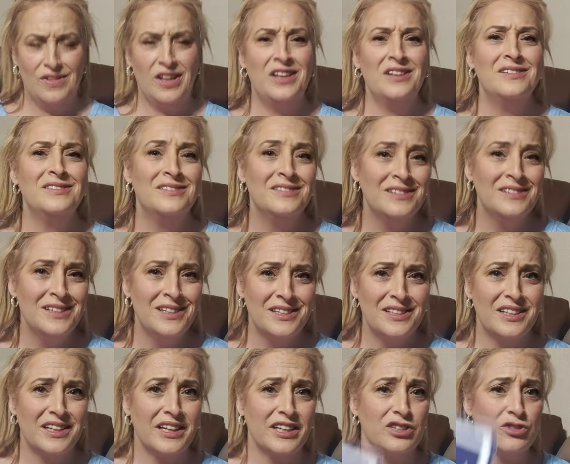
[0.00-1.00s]
I
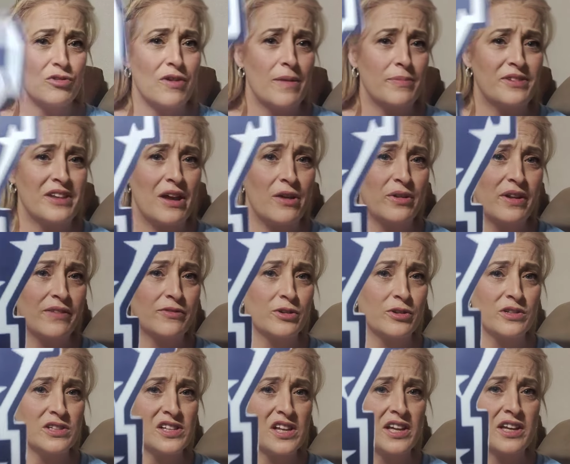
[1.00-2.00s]
think I dropped out
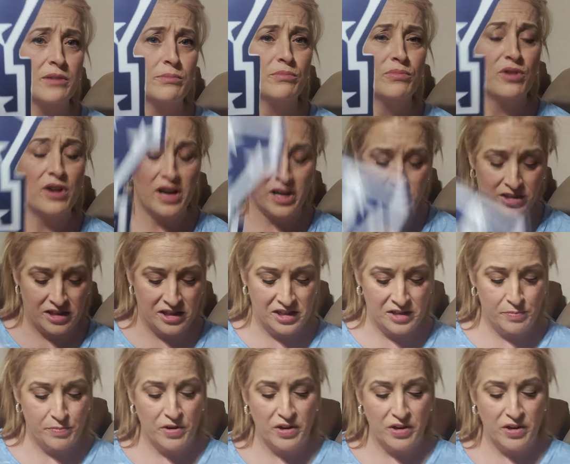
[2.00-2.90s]
after second practice.